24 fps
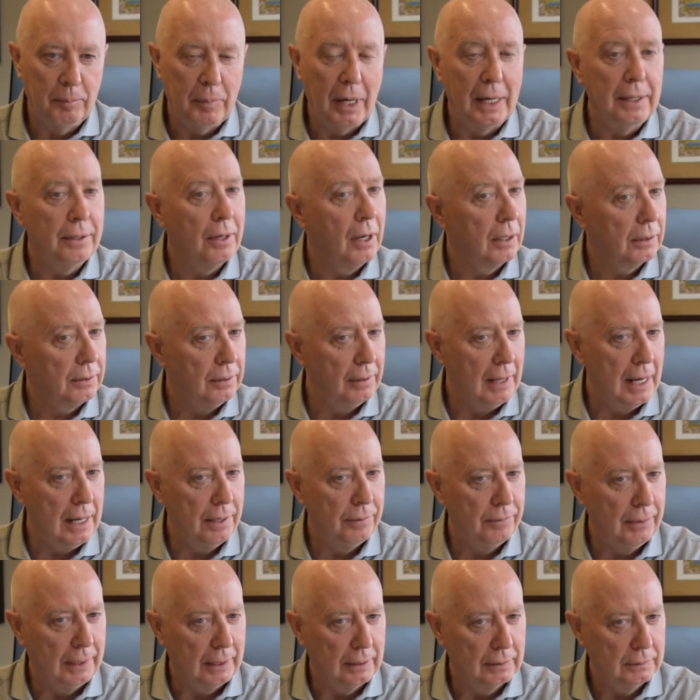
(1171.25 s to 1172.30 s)
by Dr.
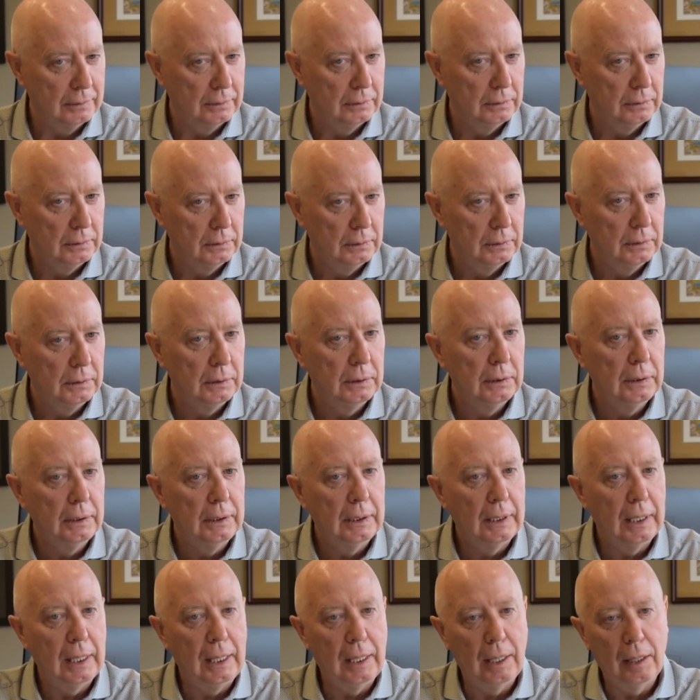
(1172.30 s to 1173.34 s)
Henry.
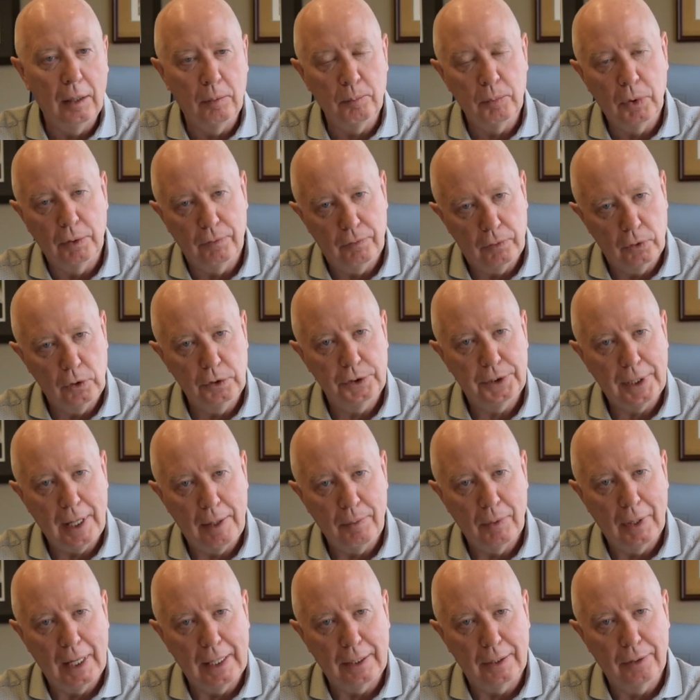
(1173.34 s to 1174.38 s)
But first,
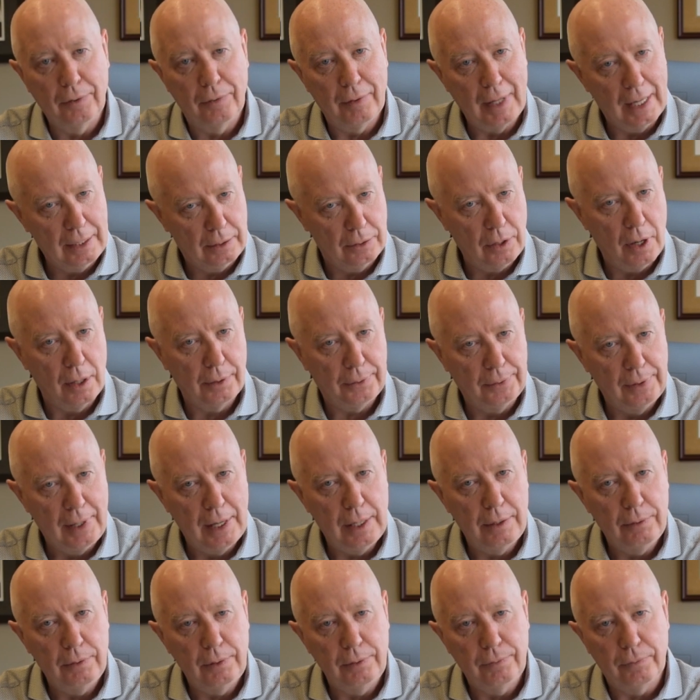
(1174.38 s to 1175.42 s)
I would like to thank Dr.
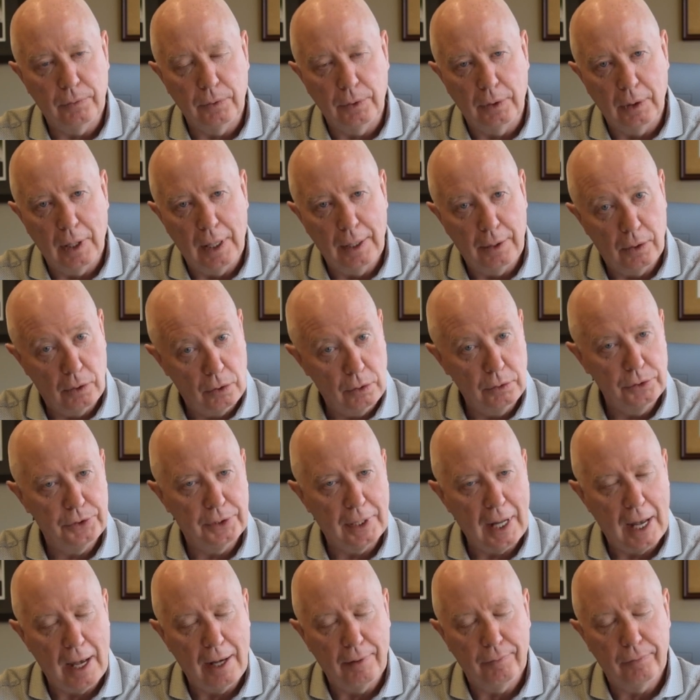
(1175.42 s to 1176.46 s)
Henry and her
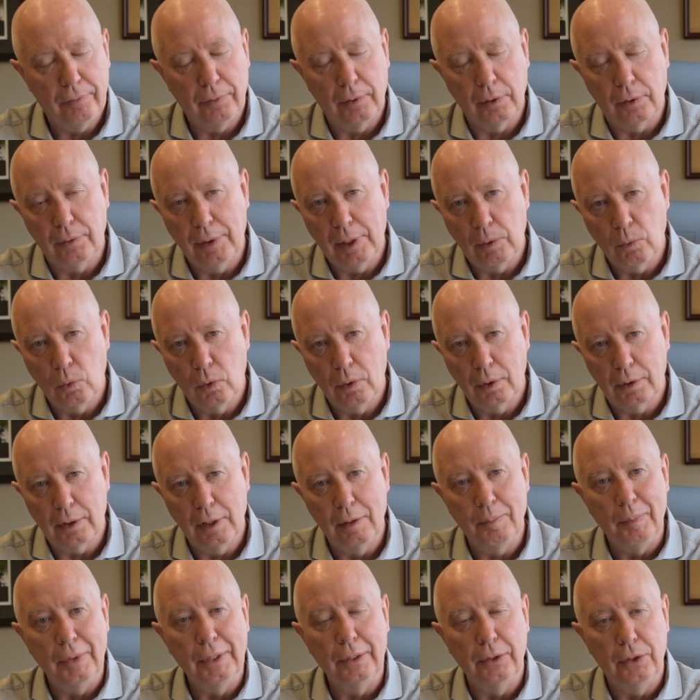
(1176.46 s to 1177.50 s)
staff for the great work
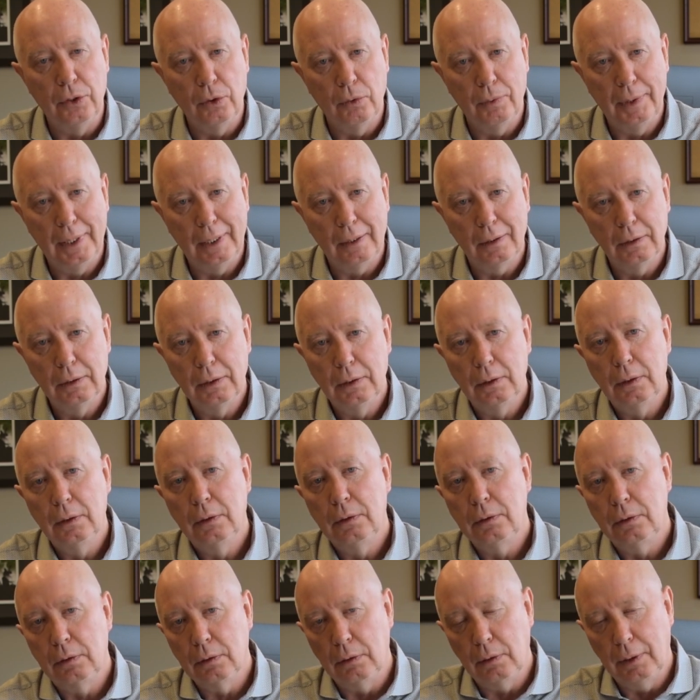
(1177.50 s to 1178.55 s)
they've been doing
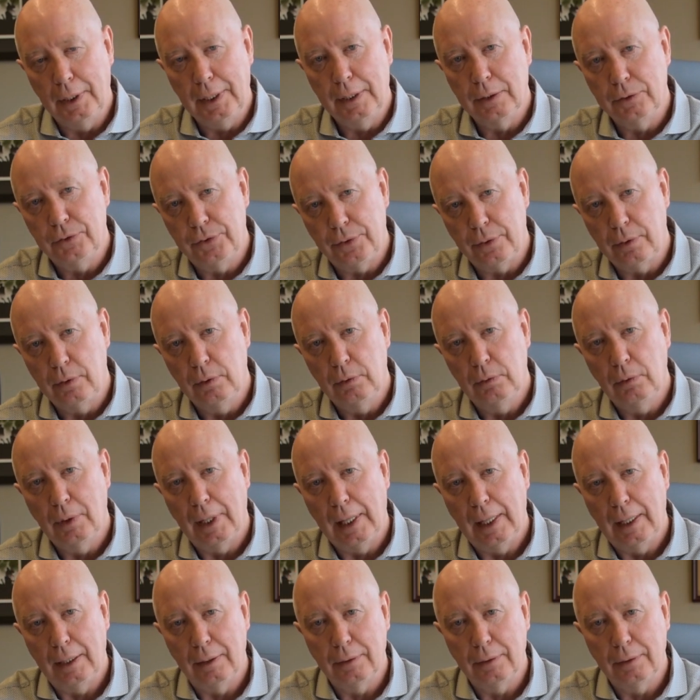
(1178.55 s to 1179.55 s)
to lead us through